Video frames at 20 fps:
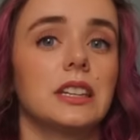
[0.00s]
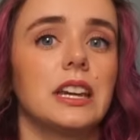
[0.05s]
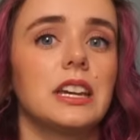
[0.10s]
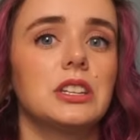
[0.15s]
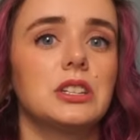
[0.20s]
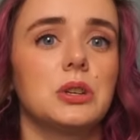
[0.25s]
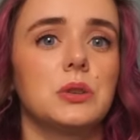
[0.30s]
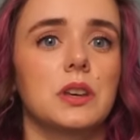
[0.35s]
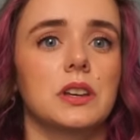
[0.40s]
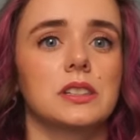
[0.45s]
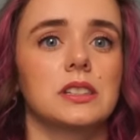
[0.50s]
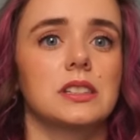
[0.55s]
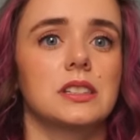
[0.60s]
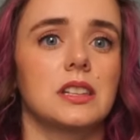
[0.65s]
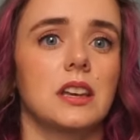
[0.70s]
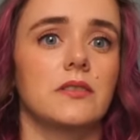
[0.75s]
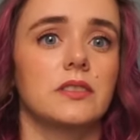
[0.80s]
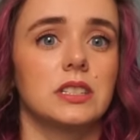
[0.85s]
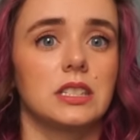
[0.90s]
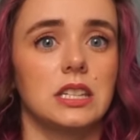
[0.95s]
late two thousand
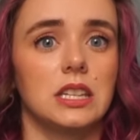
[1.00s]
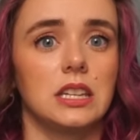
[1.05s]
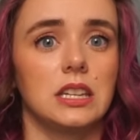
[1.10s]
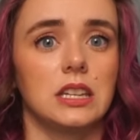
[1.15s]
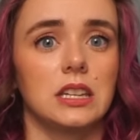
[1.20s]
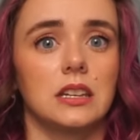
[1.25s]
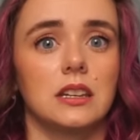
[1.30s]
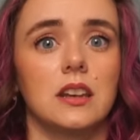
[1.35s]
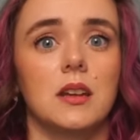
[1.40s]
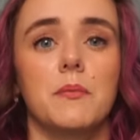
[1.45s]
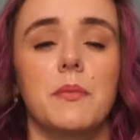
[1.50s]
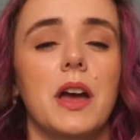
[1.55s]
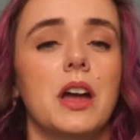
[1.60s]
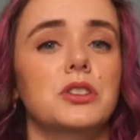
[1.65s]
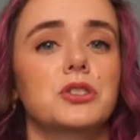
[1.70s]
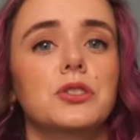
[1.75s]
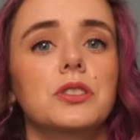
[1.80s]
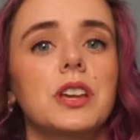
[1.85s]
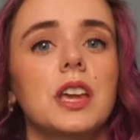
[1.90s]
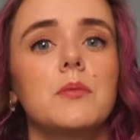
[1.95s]
seventeen,
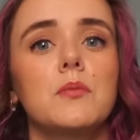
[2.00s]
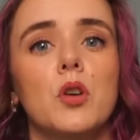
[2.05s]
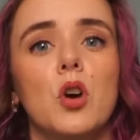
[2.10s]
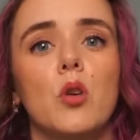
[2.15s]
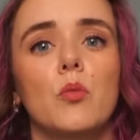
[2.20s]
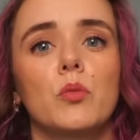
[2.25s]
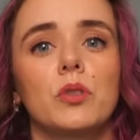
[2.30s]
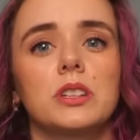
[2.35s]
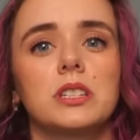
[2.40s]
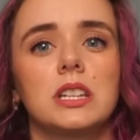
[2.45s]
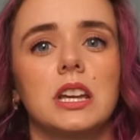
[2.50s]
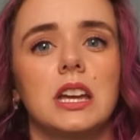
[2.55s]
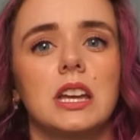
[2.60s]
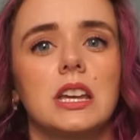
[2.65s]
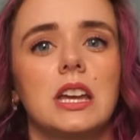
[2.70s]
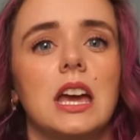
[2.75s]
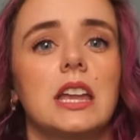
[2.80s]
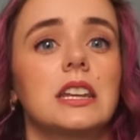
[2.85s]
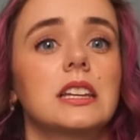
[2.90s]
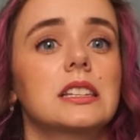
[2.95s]
Patrick came home one
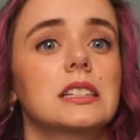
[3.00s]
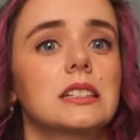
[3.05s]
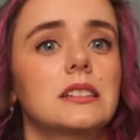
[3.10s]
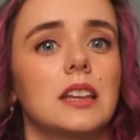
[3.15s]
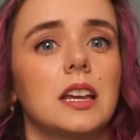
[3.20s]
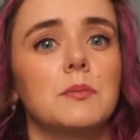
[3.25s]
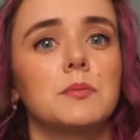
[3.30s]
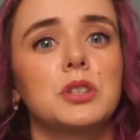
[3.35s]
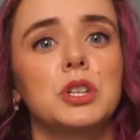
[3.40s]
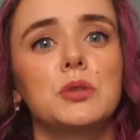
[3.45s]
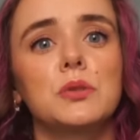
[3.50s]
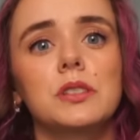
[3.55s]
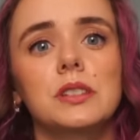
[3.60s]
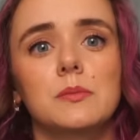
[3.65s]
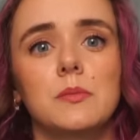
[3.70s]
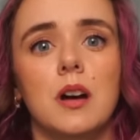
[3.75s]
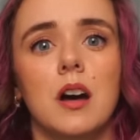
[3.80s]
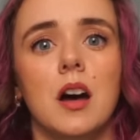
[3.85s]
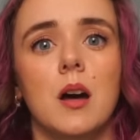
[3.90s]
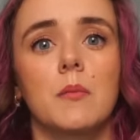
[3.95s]
day and exclaimed to his
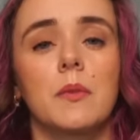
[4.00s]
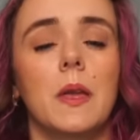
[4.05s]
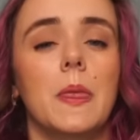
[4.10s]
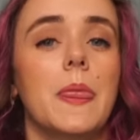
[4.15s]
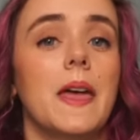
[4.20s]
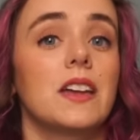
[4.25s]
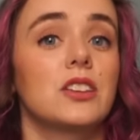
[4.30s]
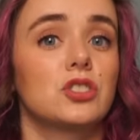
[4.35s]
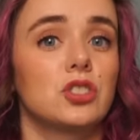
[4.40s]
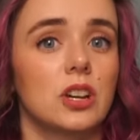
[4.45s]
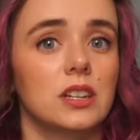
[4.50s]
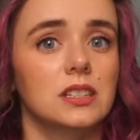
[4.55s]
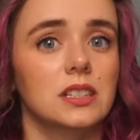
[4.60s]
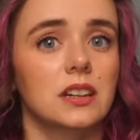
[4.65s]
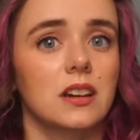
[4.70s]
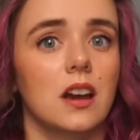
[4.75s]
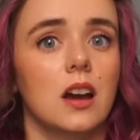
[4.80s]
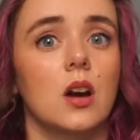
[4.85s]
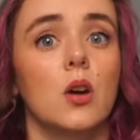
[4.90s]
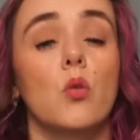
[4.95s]
mom that
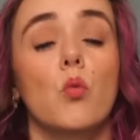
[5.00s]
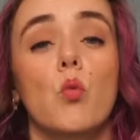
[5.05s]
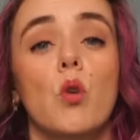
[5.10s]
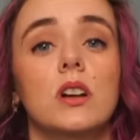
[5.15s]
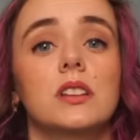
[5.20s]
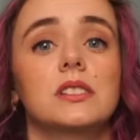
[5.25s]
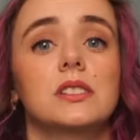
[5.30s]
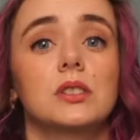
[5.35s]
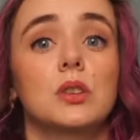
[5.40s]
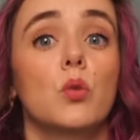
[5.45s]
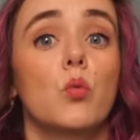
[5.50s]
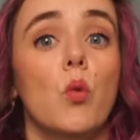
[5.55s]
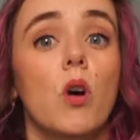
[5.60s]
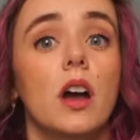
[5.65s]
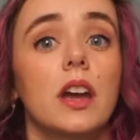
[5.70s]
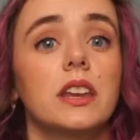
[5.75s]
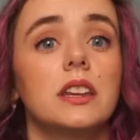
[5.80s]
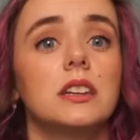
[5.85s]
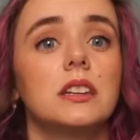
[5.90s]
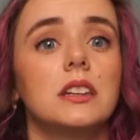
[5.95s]
Jessica was the
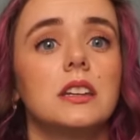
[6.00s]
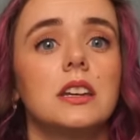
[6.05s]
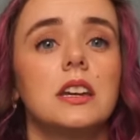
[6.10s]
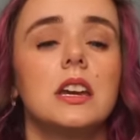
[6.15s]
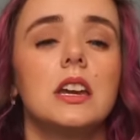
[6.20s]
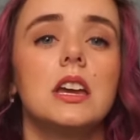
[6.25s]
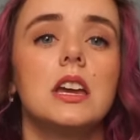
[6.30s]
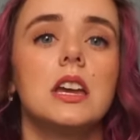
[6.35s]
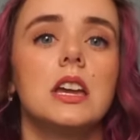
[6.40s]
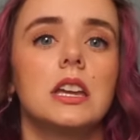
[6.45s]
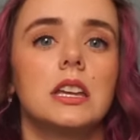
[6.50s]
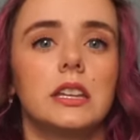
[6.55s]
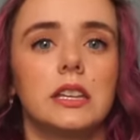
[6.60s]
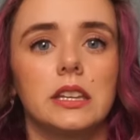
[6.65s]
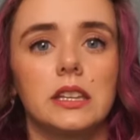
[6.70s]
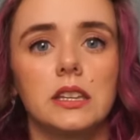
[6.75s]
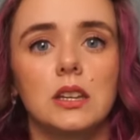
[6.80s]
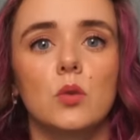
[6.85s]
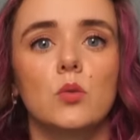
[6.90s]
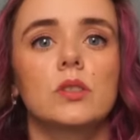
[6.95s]
one.
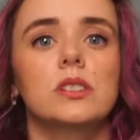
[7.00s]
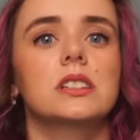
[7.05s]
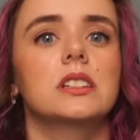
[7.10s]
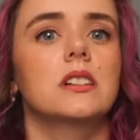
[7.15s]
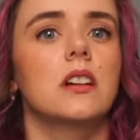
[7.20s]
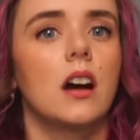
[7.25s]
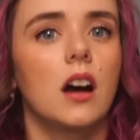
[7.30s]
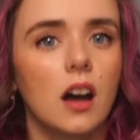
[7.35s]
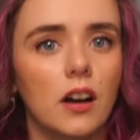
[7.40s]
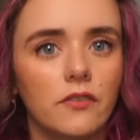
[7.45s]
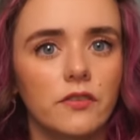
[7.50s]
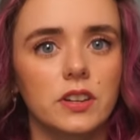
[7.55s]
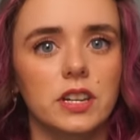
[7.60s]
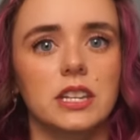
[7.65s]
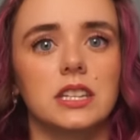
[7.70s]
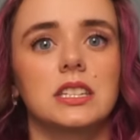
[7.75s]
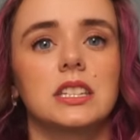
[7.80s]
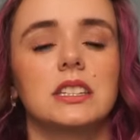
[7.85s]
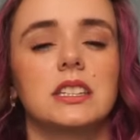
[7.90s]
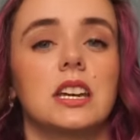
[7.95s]
He was
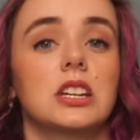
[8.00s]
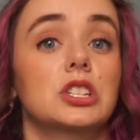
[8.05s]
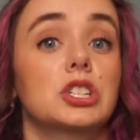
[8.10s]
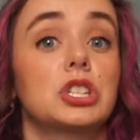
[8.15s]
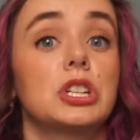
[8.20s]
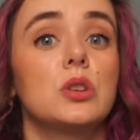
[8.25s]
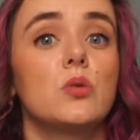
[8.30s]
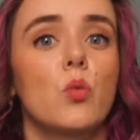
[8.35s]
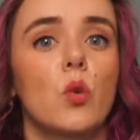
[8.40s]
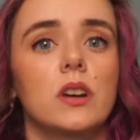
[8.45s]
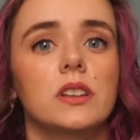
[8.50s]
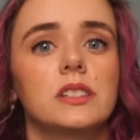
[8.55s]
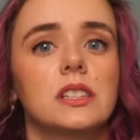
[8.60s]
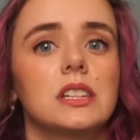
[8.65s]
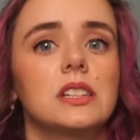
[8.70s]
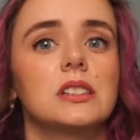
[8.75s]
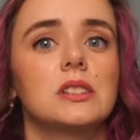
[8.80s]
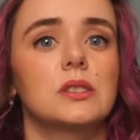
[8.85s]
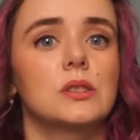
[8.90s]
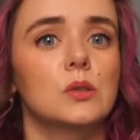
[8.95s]
confident that she was
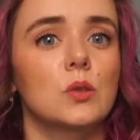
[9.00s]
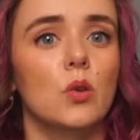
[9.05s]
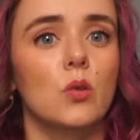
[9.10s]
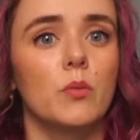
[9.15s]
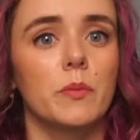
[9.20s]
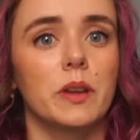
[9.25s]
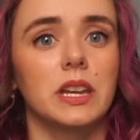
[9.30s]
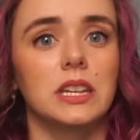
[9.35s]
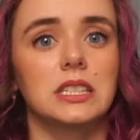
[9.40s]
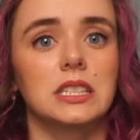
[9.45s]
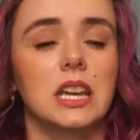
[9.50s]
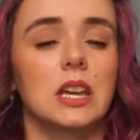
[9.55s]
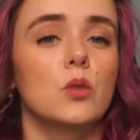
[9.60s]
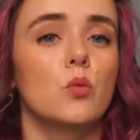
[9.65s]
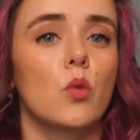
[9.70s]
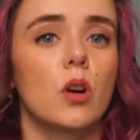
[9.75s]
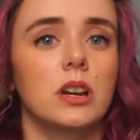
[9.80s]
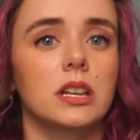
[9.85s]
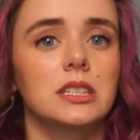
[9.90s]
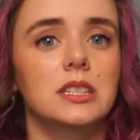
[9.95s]
his soulmate and
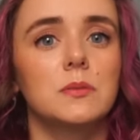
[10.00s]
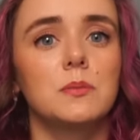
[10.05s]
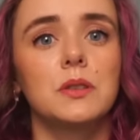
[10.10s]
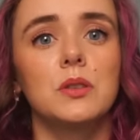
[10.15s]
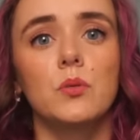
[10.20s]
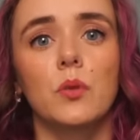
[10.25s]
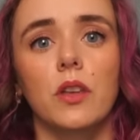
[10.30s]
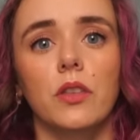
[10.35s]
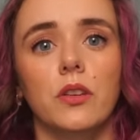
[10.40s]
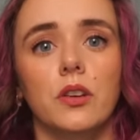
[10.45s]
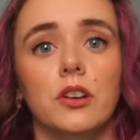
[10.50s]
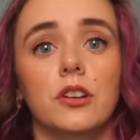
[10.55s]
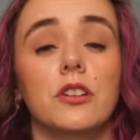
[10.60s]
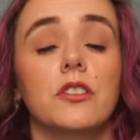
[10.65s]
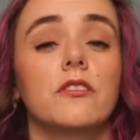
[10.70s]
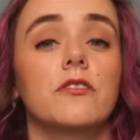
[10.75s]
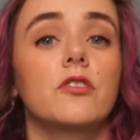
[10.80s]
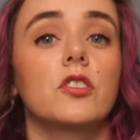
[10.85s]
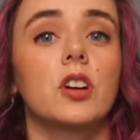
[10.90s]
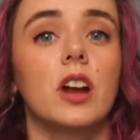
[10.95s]
wanted to be with her
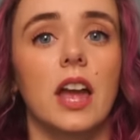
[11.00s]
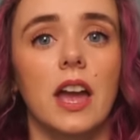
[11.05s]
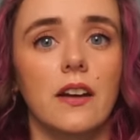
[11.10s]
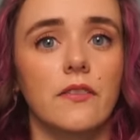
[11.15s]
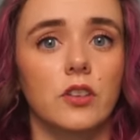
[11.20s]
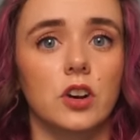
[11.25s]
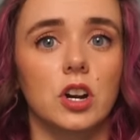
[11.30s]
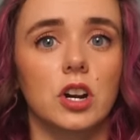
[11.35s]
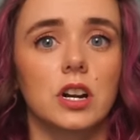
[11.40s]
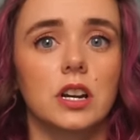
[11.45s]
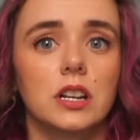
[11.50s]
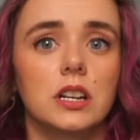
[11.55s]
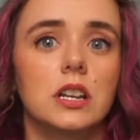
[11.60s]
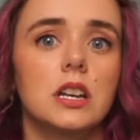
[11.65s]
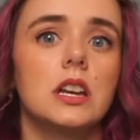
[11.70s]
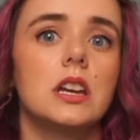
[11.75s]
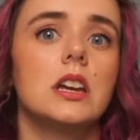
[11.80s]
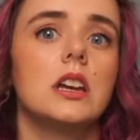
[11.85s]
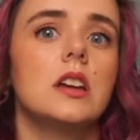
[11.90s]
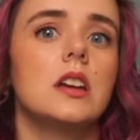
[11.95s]
forever.
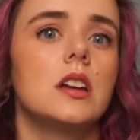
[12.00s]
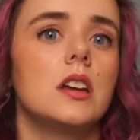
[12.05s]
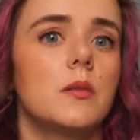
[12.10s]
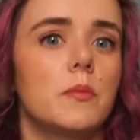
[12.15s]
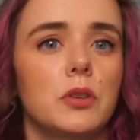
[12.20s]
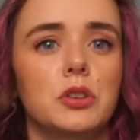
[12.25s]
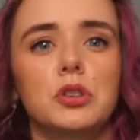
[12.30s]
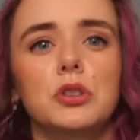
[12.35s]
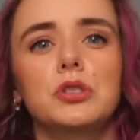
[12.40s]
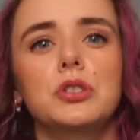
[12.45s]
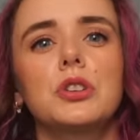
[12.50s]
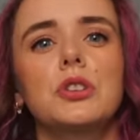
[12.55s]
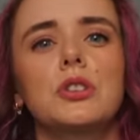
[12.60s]
Patricia